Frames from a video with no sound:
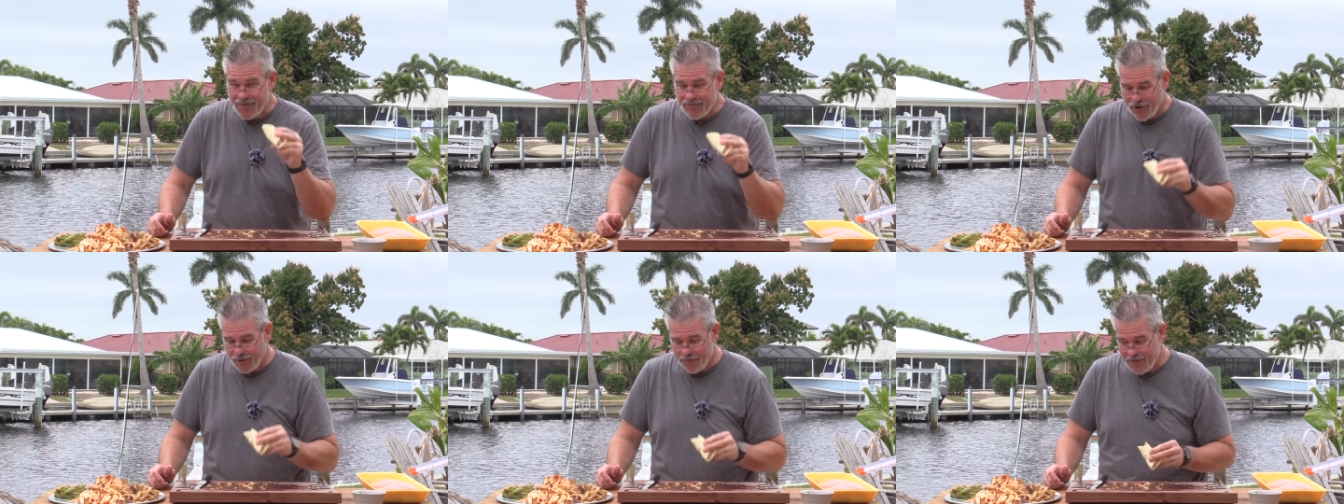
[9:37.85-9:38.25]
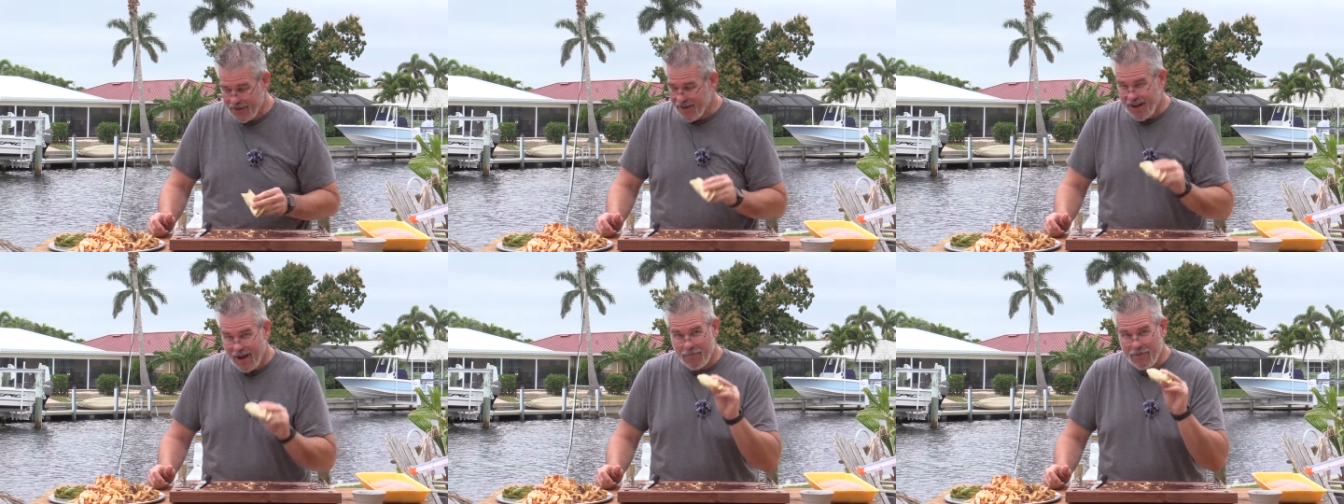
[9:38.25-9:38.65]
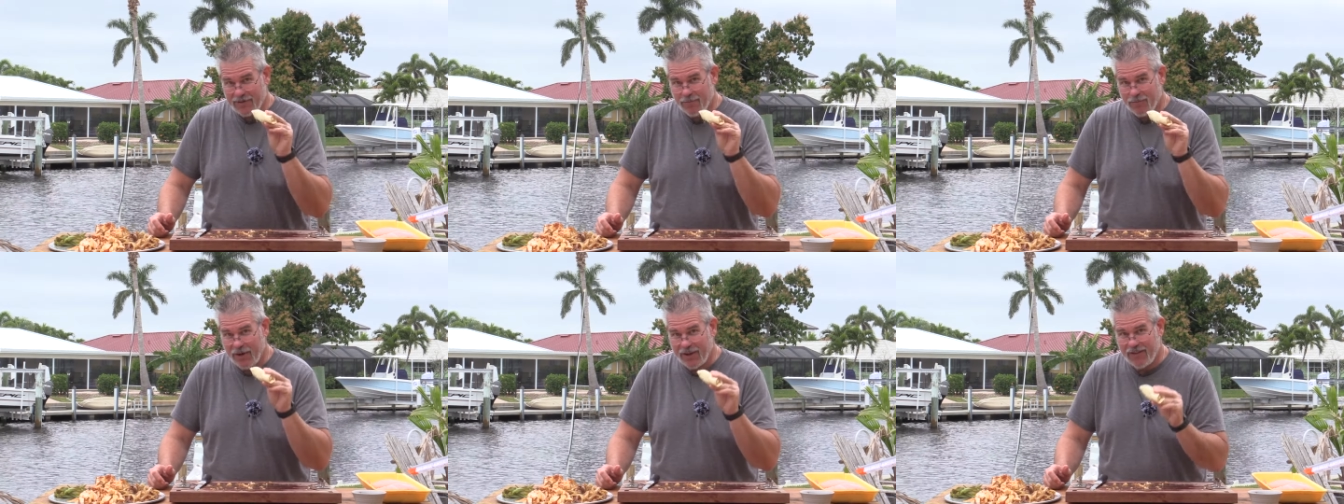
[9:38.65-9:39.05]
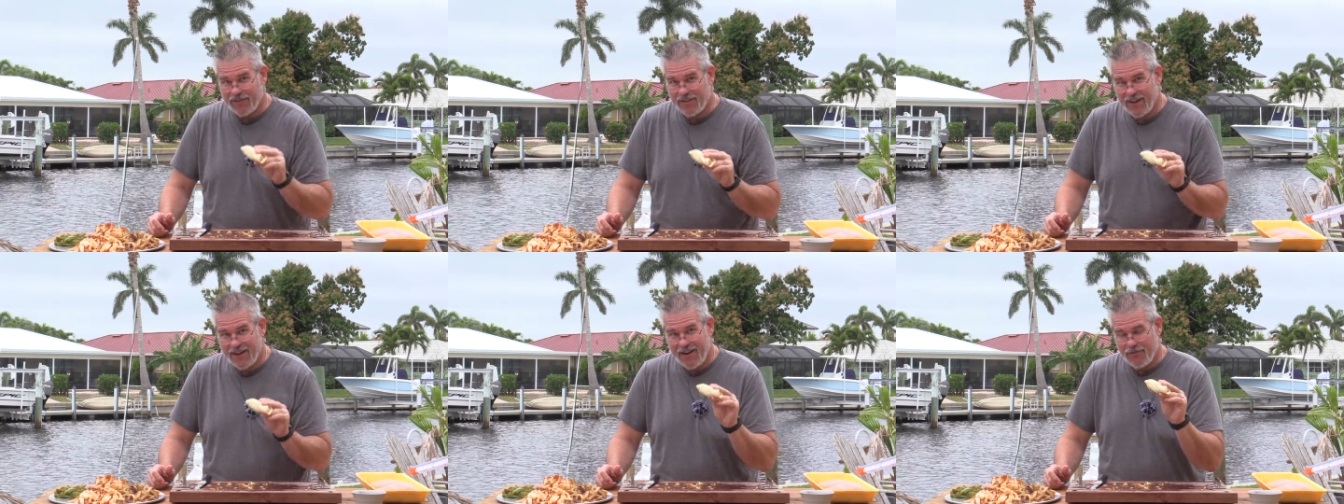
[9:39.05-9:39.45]
So I'm about to bring this
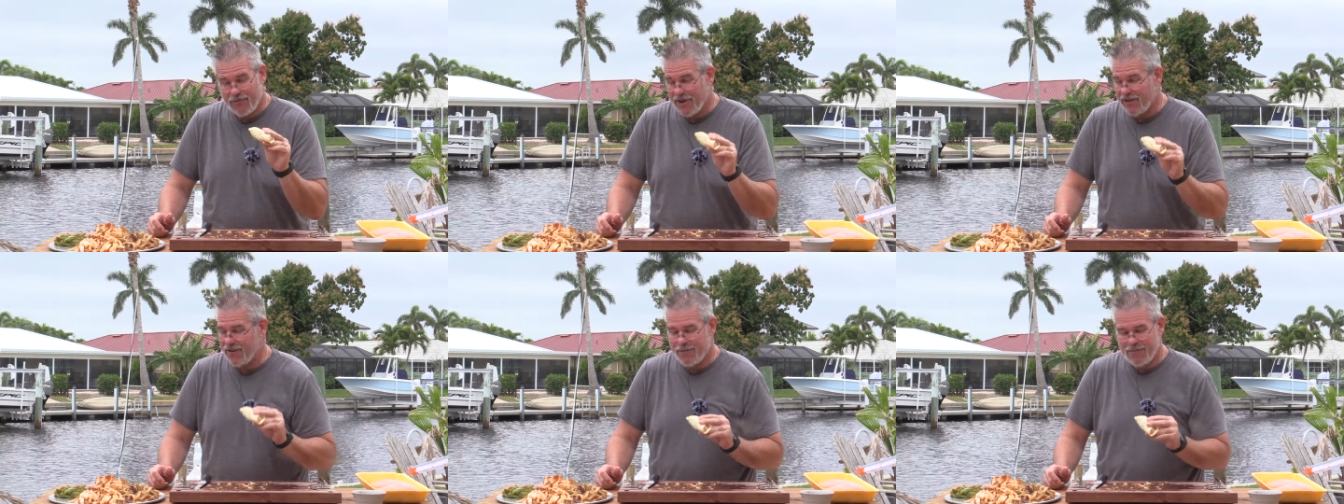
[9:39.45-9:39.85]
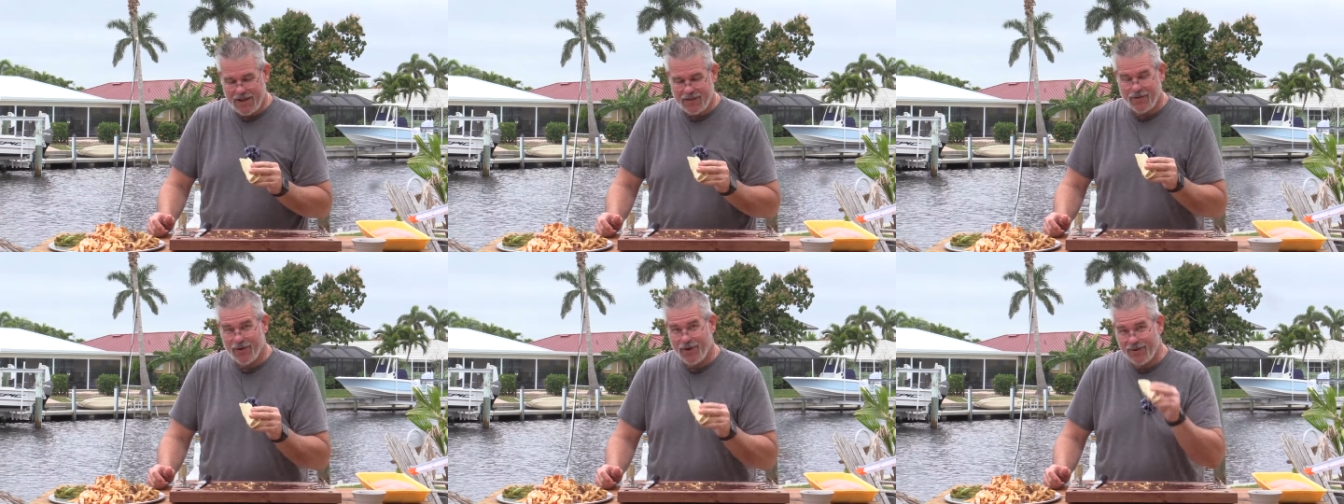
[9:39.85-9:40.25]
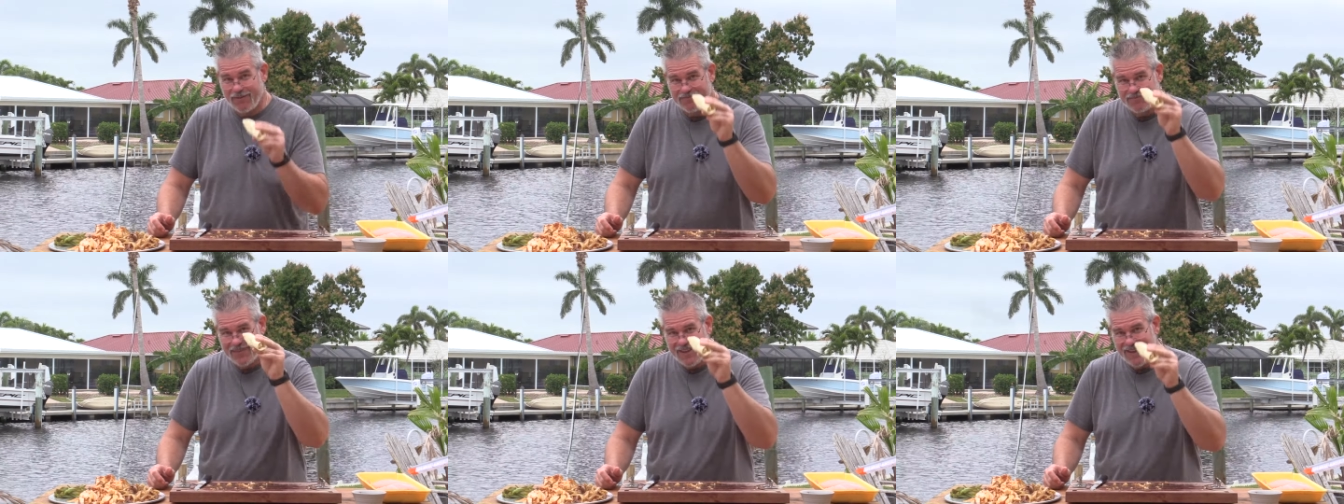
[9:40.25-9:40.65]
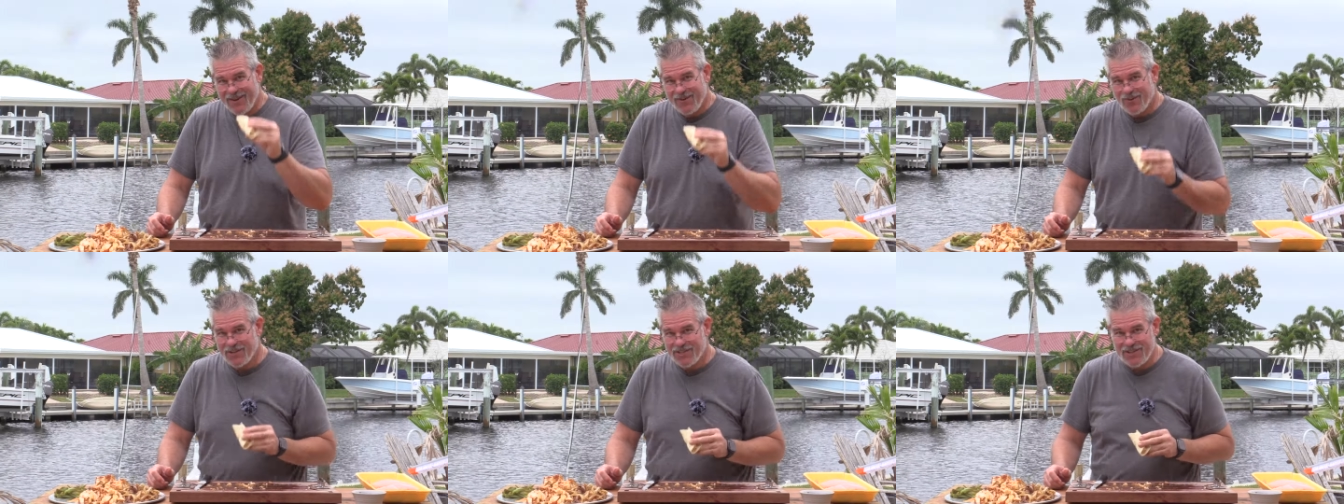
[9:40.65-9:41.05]
in. Everybody's going to make their own.
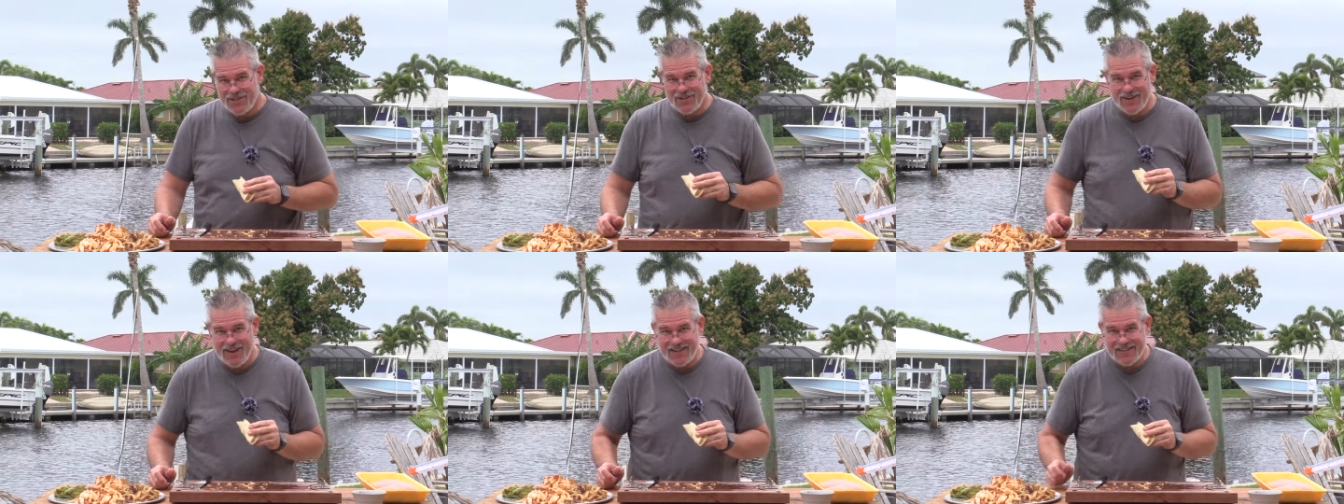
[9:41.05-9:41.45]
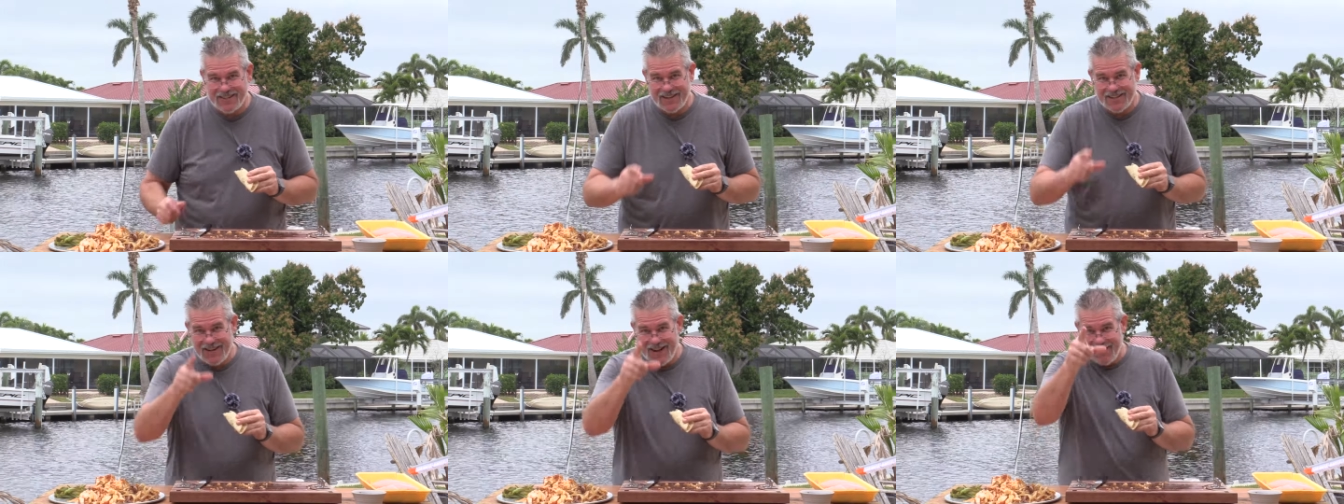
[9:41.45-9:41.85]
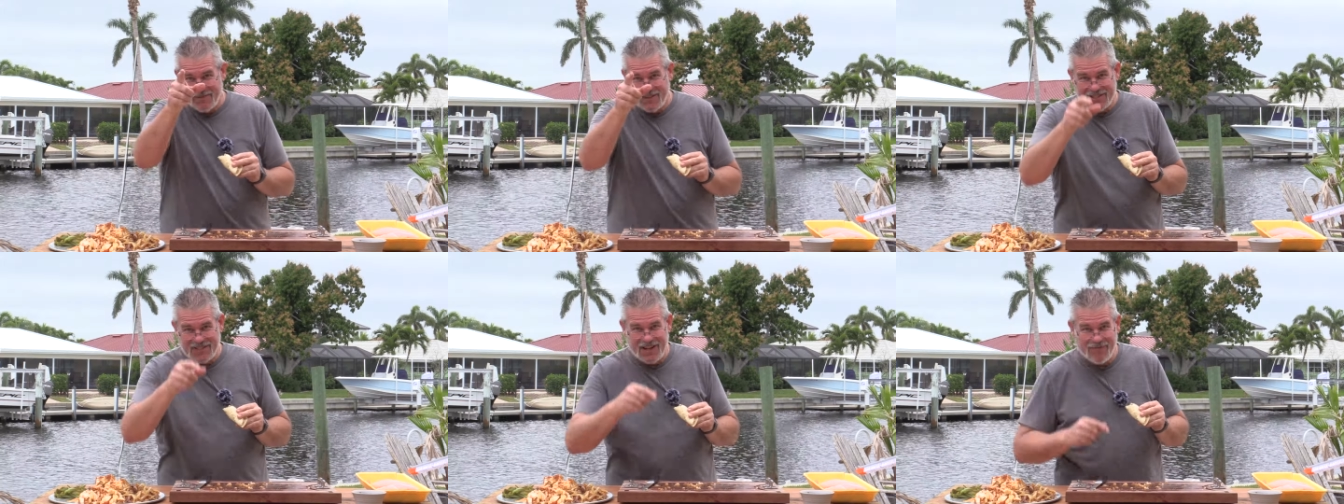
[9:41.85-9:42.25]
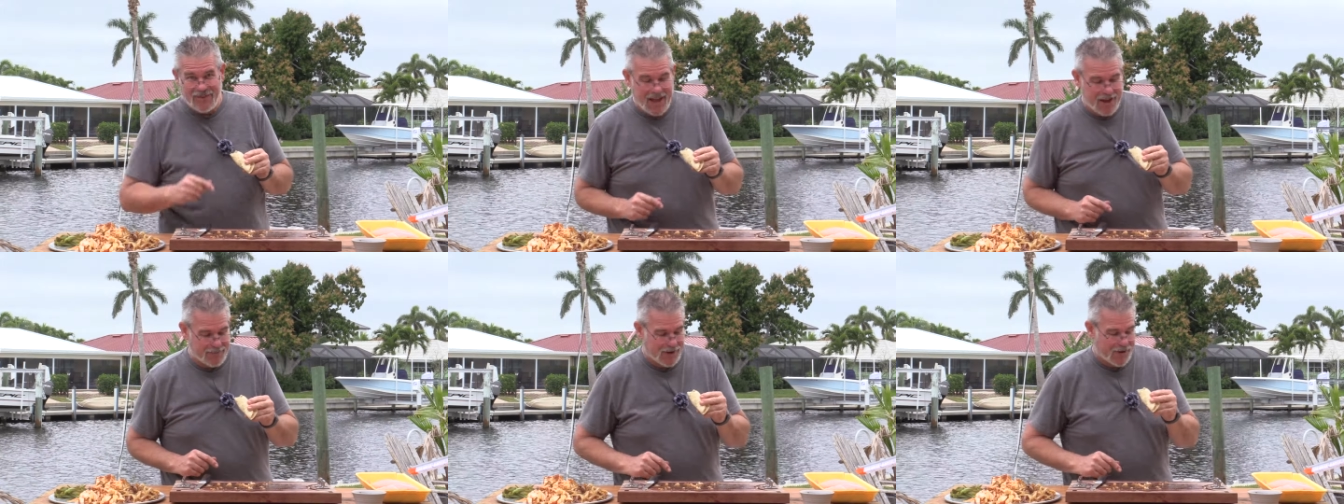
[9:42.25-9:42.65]
We'll see you guys next time. Safe
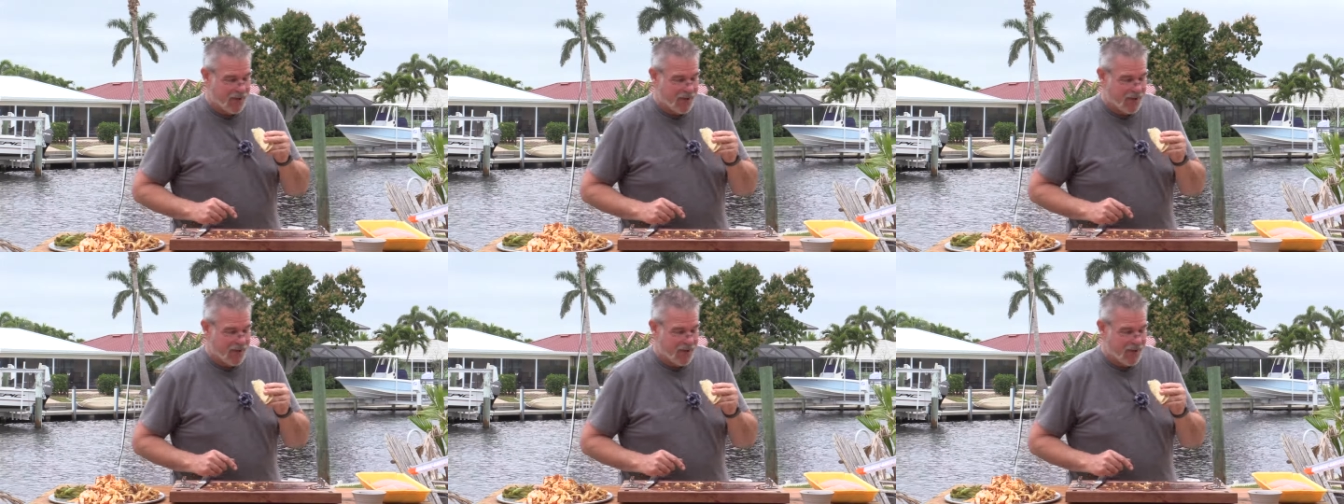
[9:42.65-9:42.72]
and happy